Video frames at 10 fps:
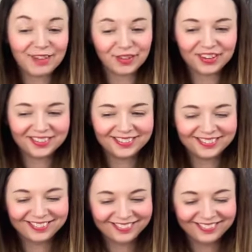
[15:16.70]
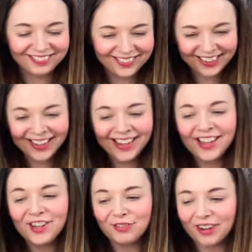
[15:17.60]
ever.
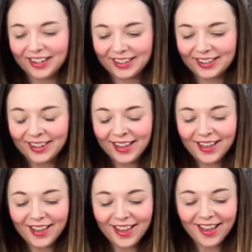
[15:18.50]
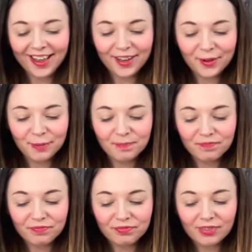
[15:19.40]
right.
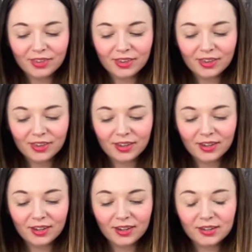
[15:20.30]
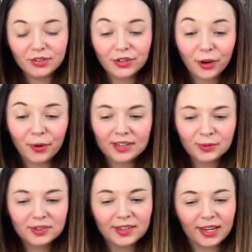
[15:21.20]
Um, so, as I
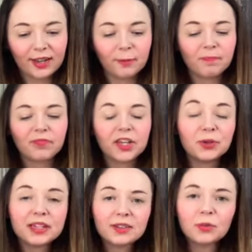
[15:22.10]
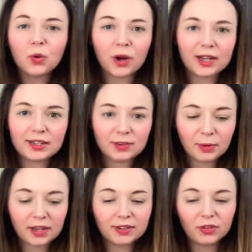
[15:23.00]
was saying, you need some quiet
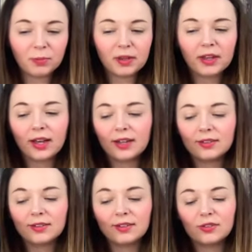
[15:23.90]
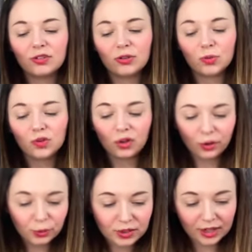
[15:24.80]
space. You're being asked to
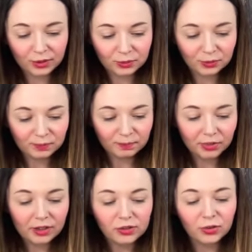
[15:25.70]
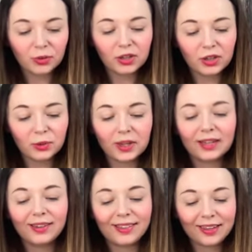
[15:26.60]
slow down so that you
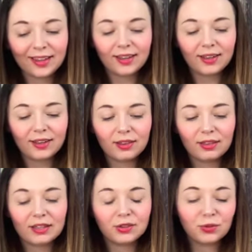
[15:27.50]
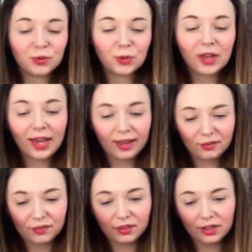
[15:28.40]
can think things through
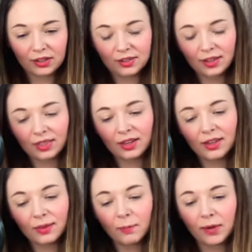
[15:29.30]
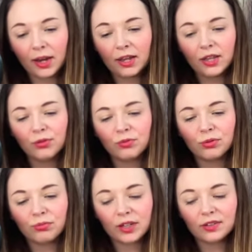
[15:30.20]
carefully. Because I think at the minute you
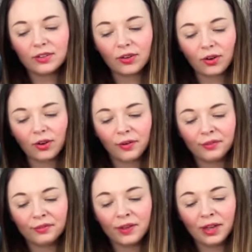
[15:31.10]
run risk of